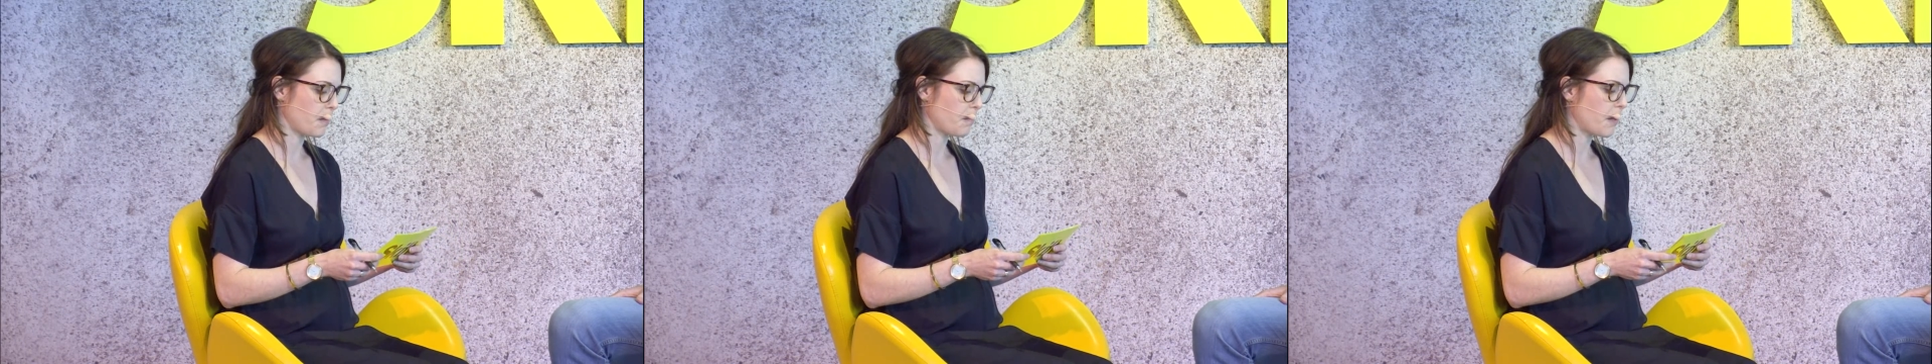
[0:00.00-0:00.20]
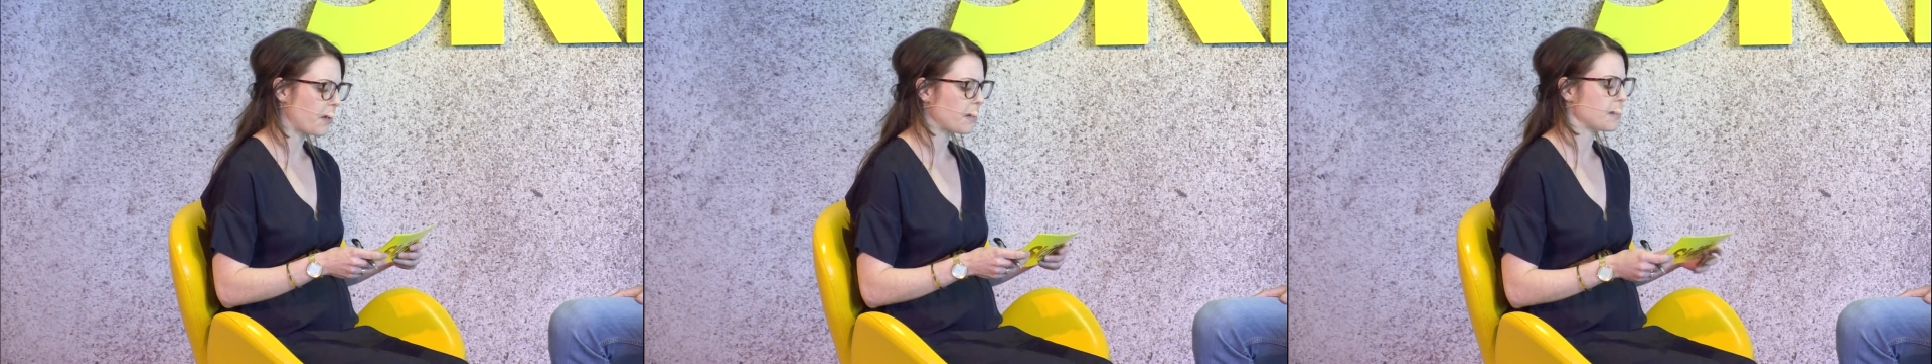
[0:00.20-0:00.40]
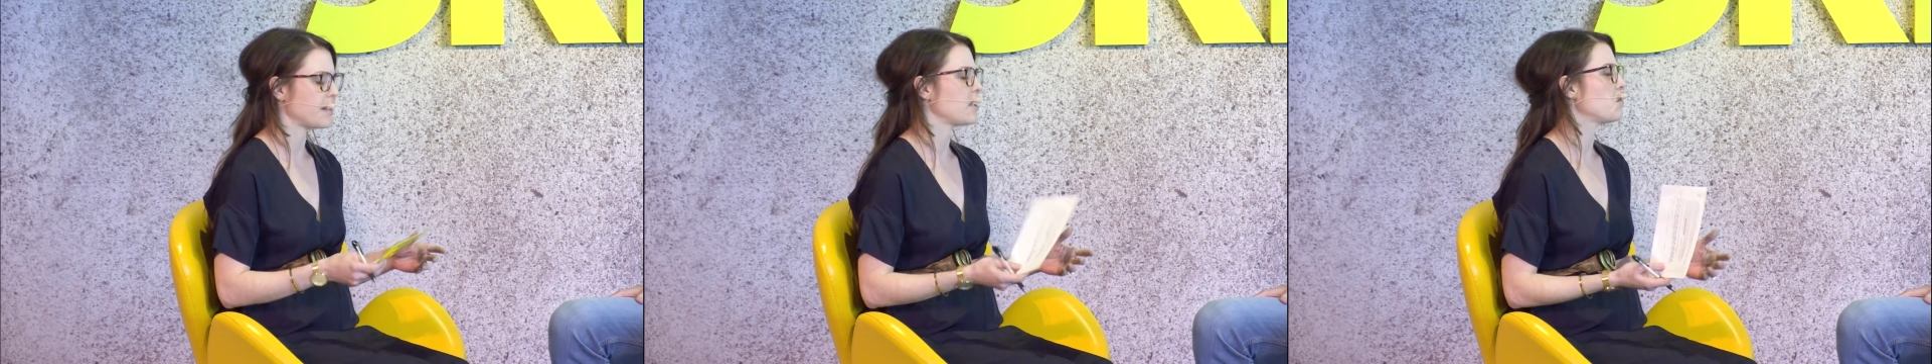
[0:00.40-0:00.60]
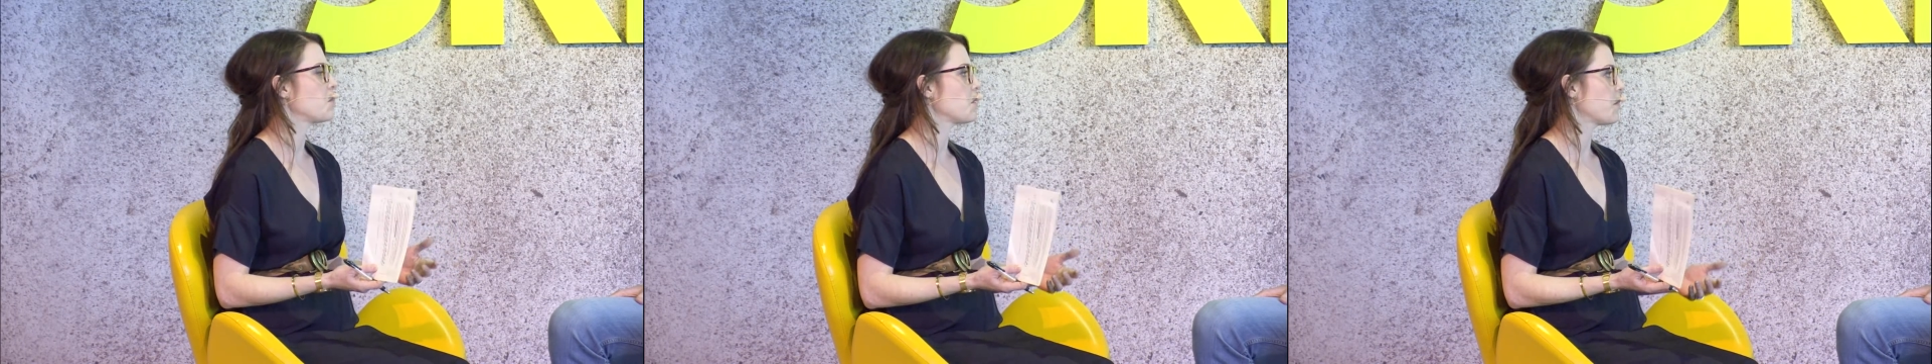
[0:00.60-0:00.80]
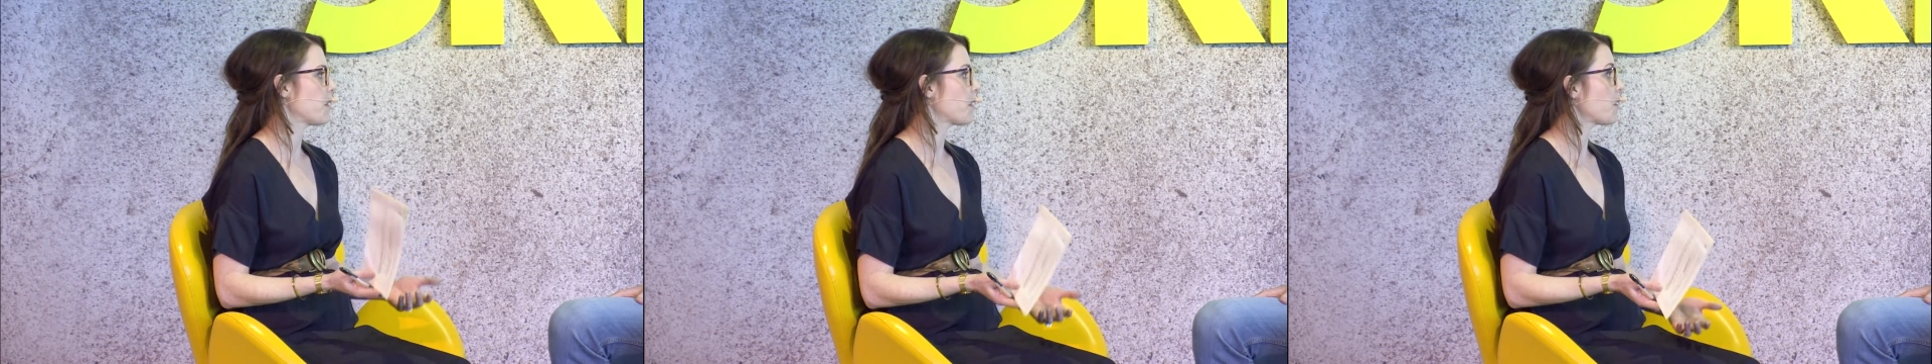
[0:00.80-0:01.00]
partners that you
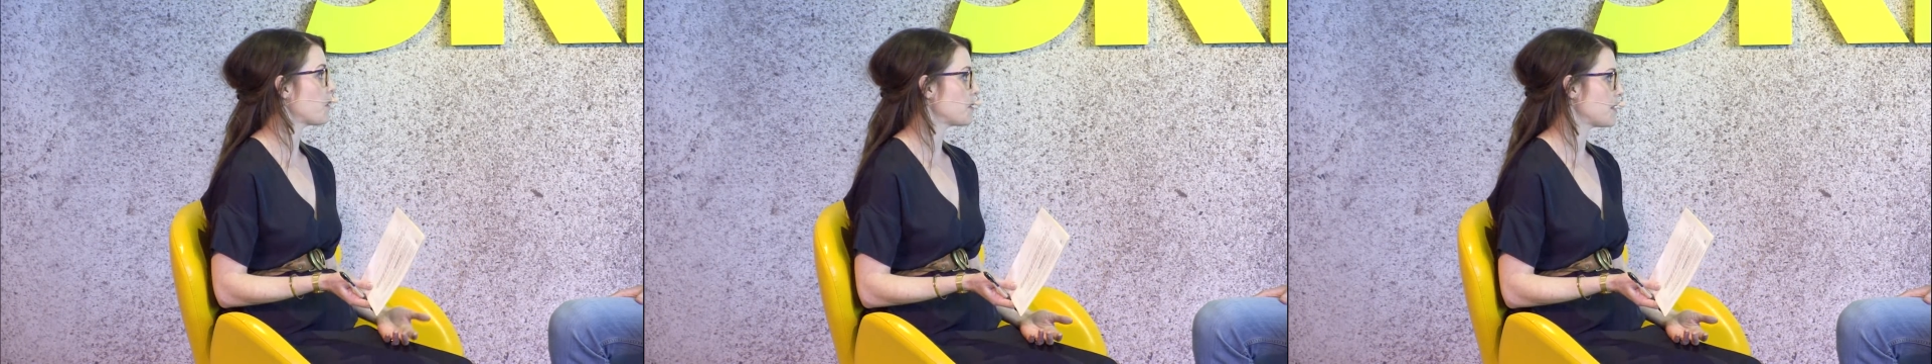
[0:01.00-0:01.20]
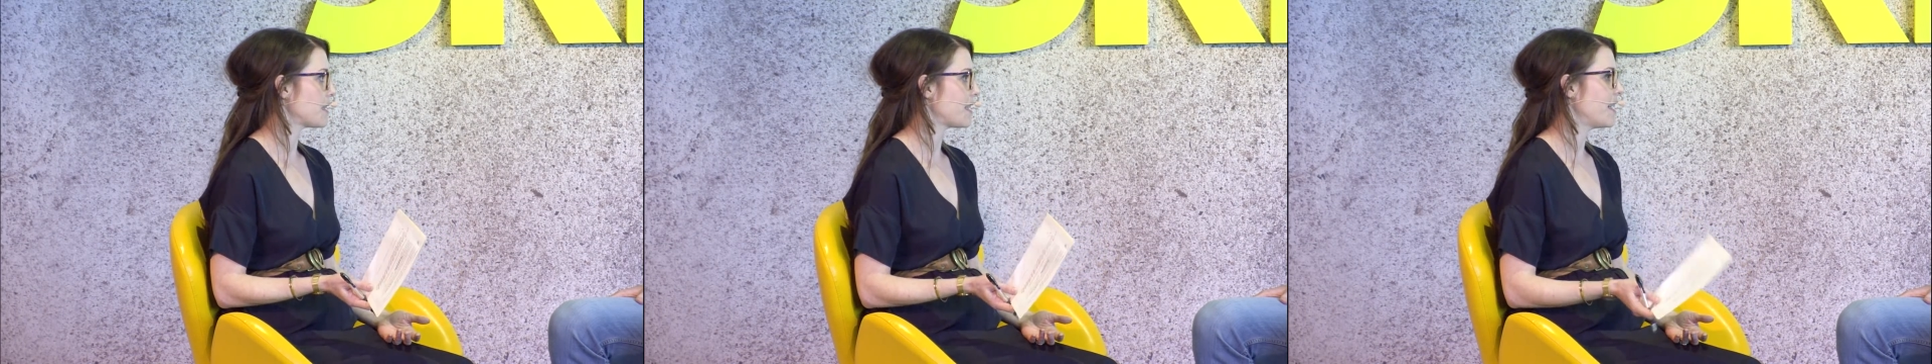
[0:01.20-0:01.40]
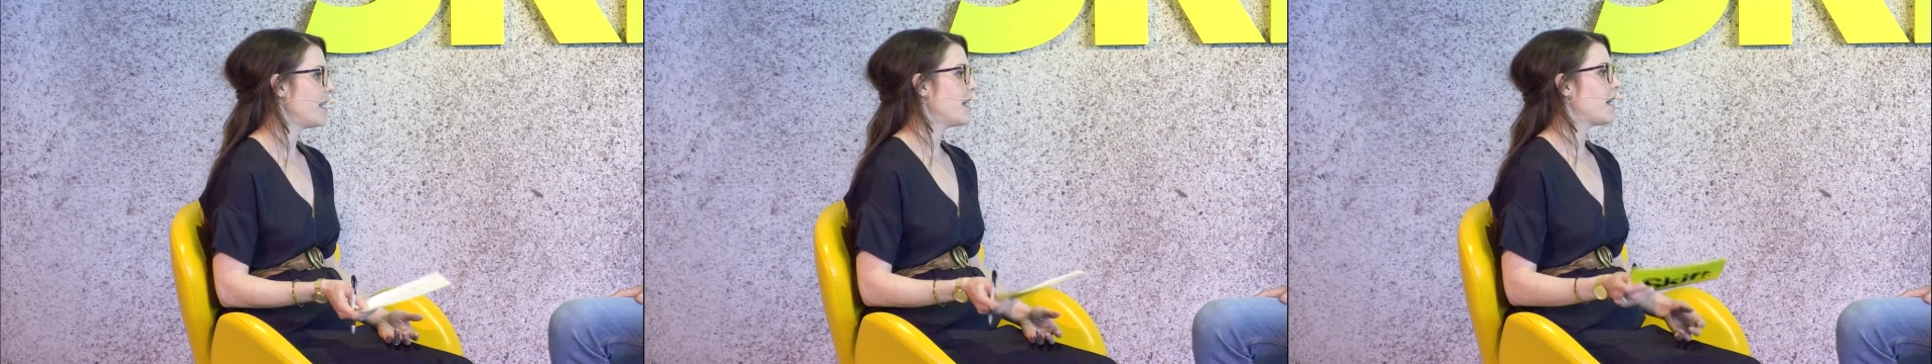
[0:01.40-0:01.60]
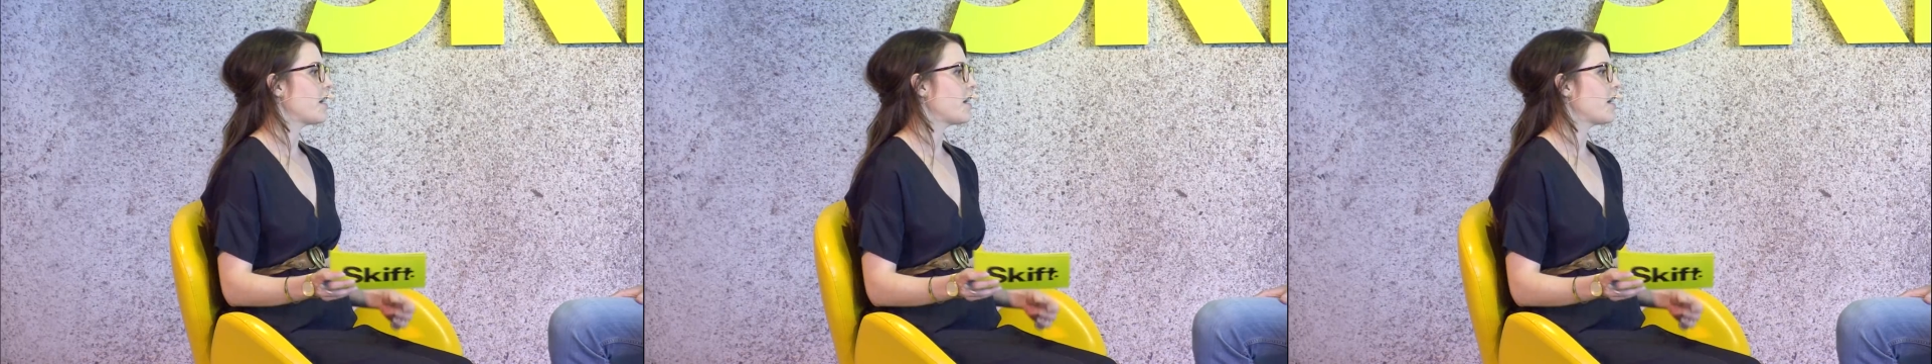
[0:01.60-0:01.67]
work with closely,